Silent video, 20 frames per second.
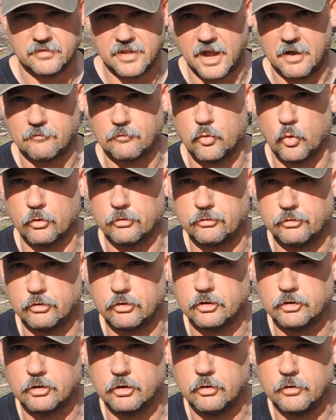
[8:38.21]
Now, of course, you
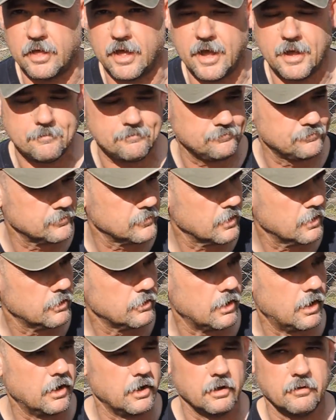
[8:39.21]
can do that.
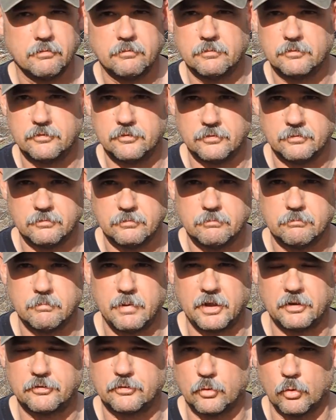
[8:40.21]

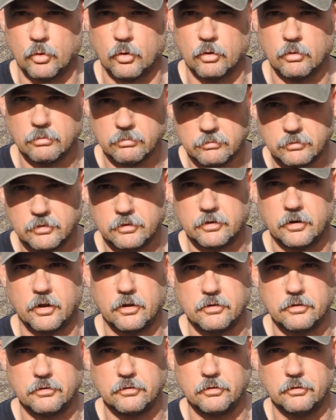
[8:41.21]
Make sure you
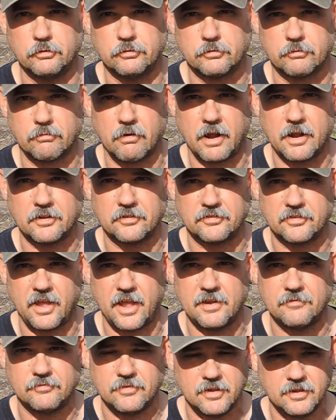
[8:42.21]
use the right
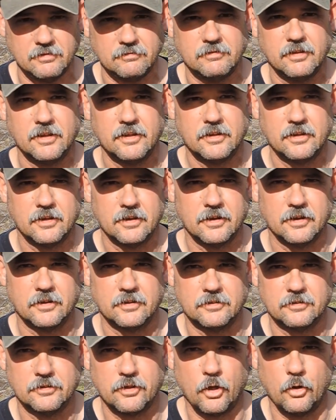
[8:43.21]
safety.
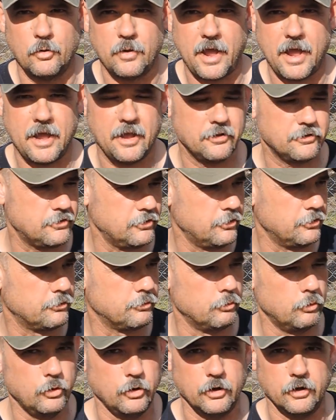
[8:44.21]
No
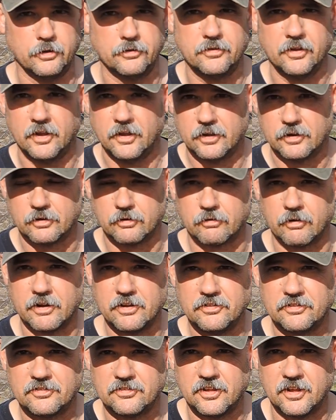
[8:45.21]
hazardous woods.
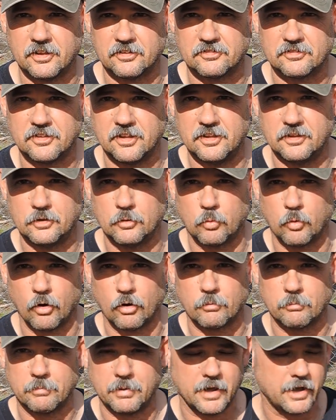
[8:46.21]
Green sticks tend to
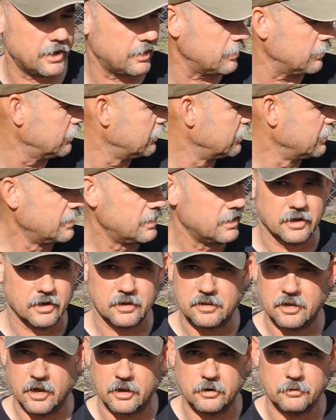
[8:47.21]
work better.
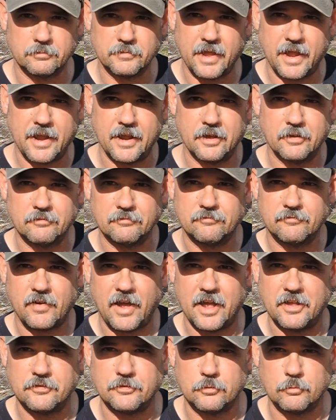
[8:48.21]
Cut them down,
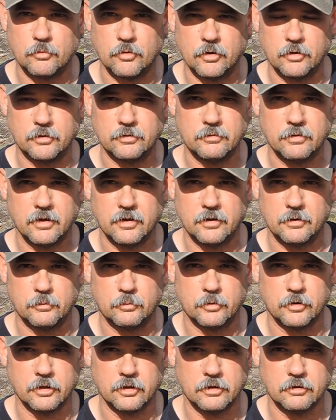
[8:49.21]
find you one
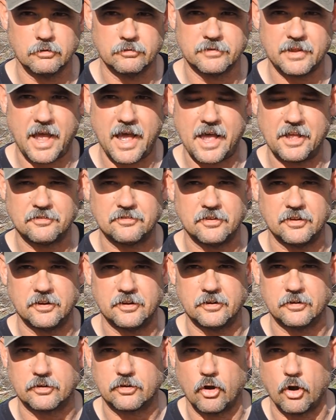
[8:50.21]
with a little notch
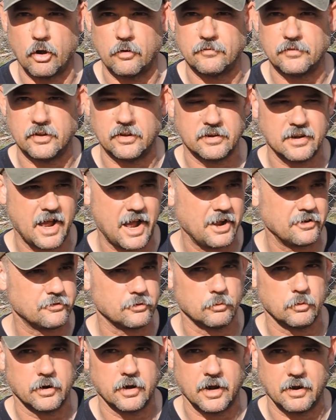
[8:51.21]
in it, or carve you a
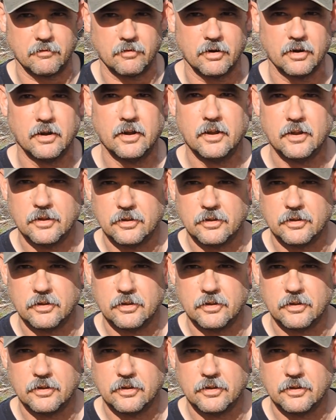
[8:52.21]
notch or whatever.